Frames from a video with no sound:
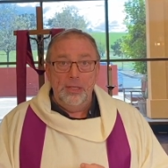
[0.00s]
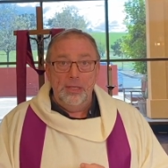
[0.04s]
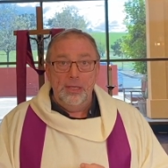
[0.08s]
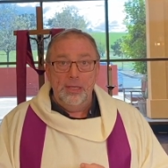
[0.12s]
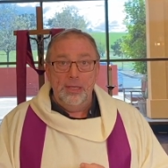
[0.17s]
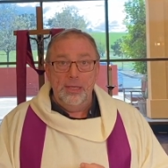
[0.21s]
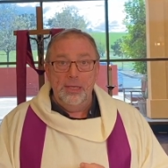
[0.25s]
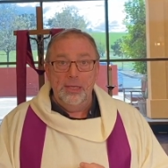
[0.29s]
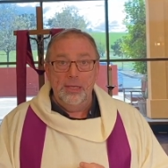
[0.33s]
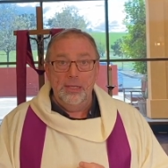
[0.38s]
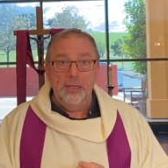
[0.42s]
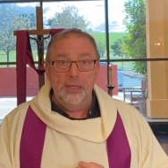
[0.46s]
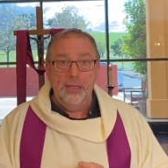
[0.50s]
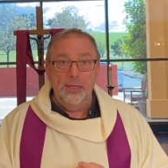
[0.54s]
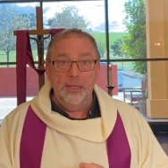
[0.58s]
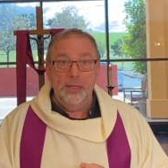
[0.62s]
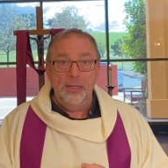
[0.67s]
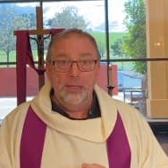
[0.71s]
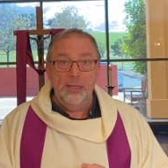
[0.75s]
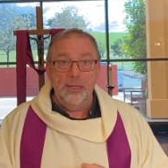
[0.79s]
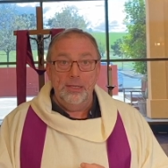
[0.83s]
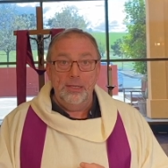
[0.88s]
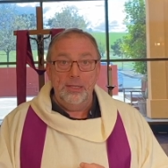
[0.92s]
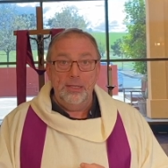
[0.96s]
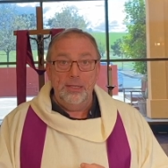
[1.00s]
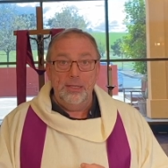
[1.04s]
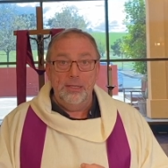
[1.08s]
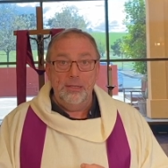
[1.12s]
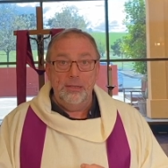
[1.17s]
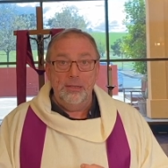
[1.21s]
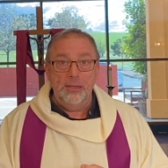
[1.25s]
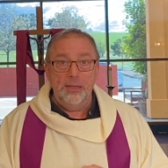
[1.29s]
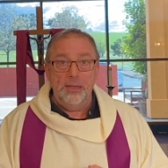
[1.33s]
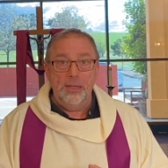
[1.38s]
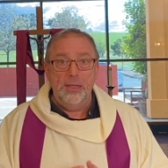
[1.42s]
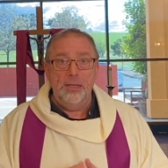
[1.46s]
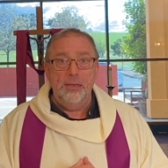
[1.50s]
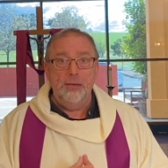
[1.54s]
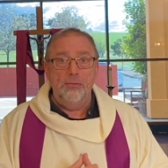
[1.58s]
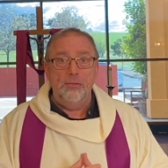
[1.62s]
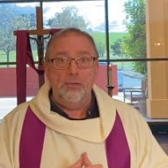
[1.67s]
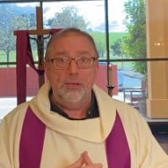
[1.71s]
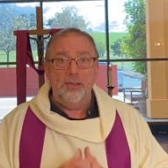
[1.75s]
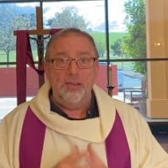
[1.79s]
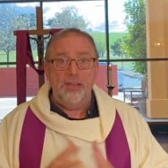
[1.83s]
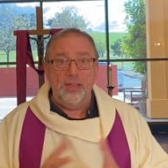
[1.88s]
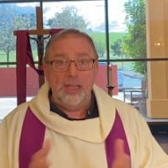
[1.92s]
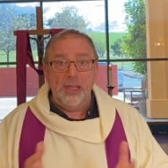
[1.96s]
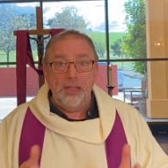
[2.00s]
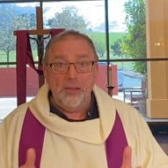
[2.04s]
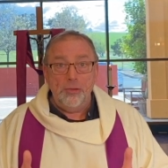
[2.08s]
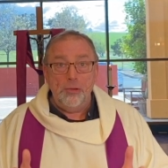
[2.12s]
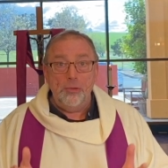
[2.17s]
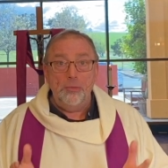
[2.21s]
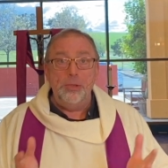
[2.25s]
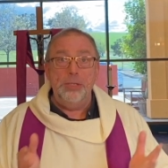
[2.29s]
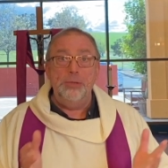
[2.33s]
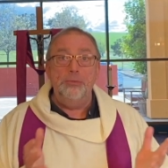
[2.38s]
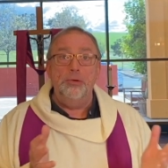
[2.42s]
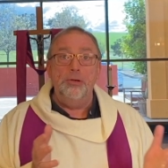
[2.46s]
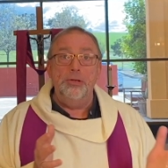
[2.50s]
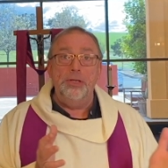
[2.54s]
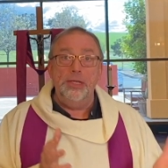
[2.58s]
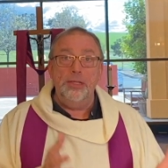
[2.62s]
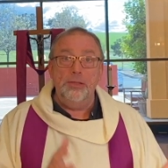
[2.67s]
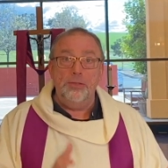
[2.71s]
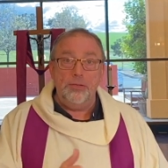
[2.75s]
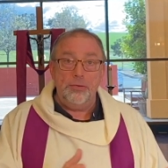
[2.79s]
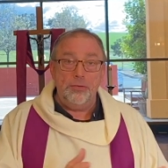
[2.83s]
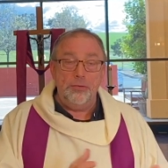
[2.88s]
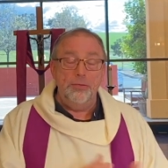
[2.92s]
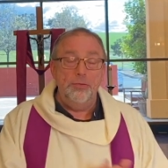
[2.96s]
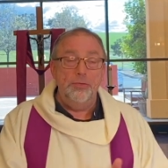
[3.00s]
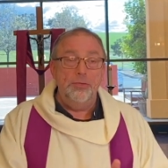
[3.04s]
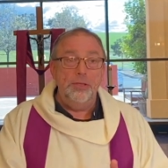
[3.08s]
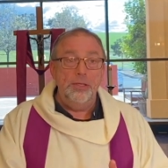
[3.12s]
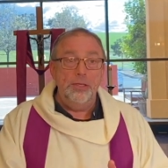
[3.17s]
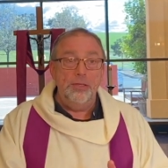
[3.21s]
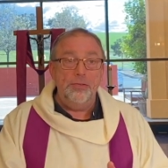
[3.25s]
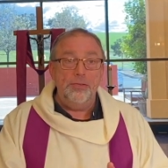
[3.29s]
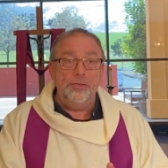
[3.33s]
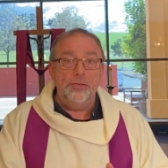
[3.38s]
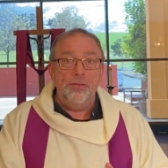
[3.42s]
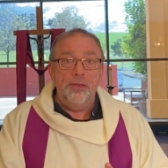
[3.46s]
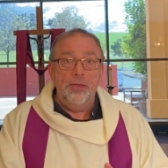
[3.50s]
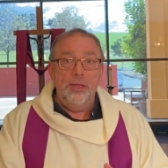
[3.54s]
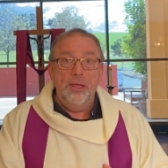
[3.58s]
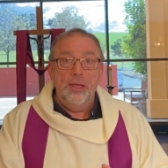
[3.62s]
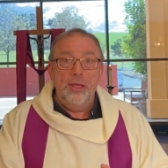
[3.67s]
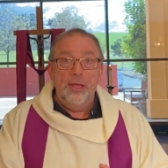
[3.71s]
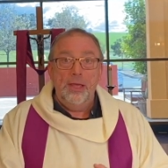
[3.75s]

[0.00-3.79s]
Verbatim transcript: And, uh, and then together we will get through this.